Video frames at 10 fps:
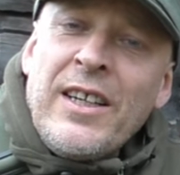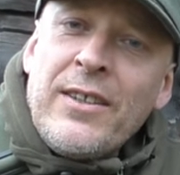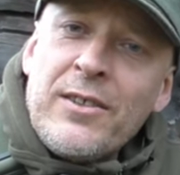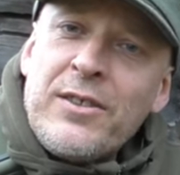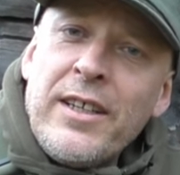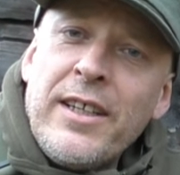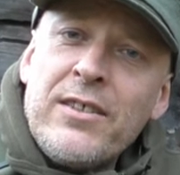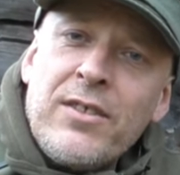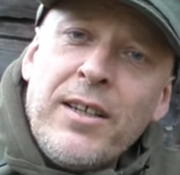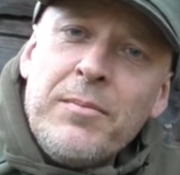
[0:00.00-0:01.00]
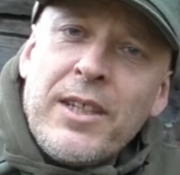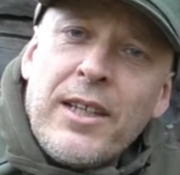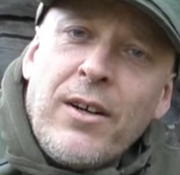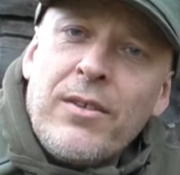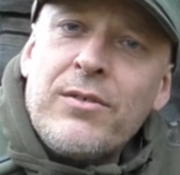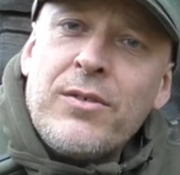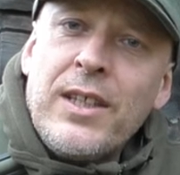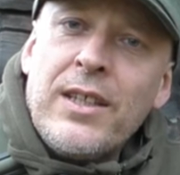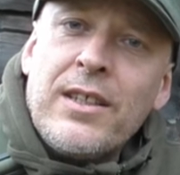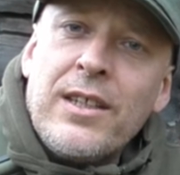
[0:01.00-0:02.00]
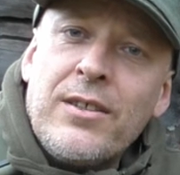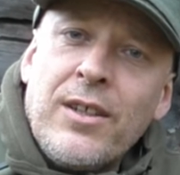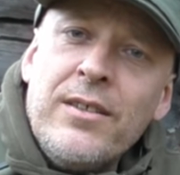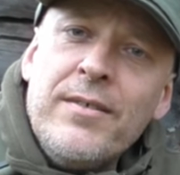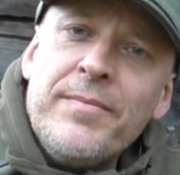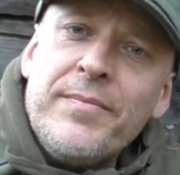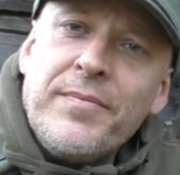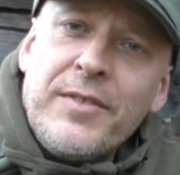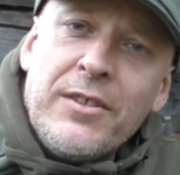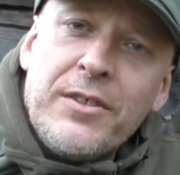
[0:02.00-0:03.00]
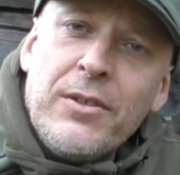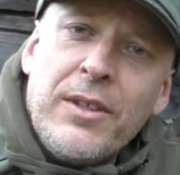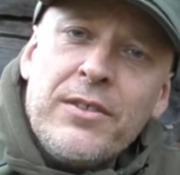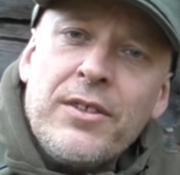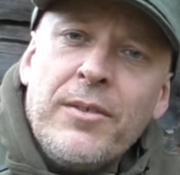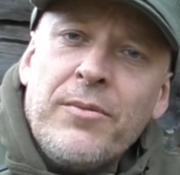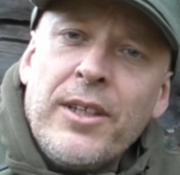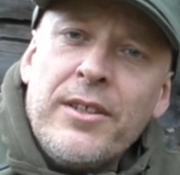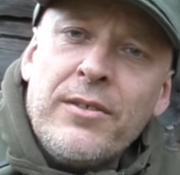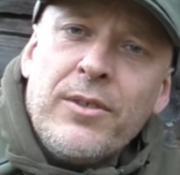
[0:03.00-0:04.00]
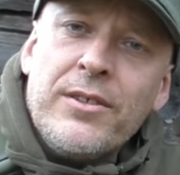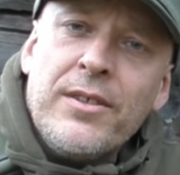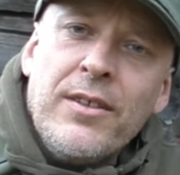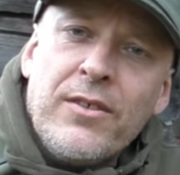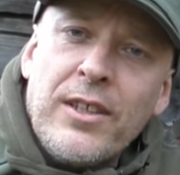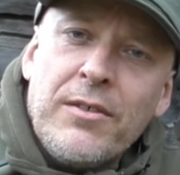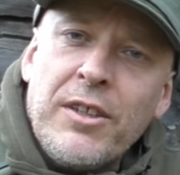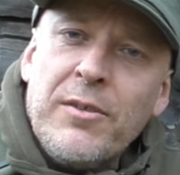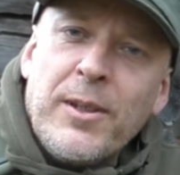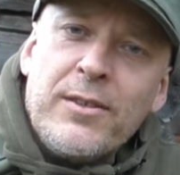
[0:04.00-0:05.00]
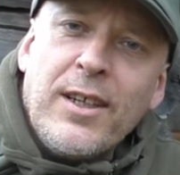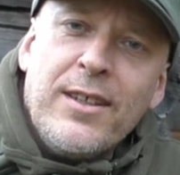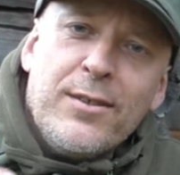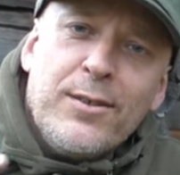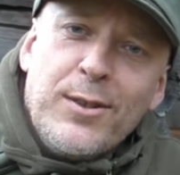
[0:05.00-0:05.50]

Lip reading: And until next time, get out and train and get it done. And see you next time right here in Russia. Thank you very much, guys.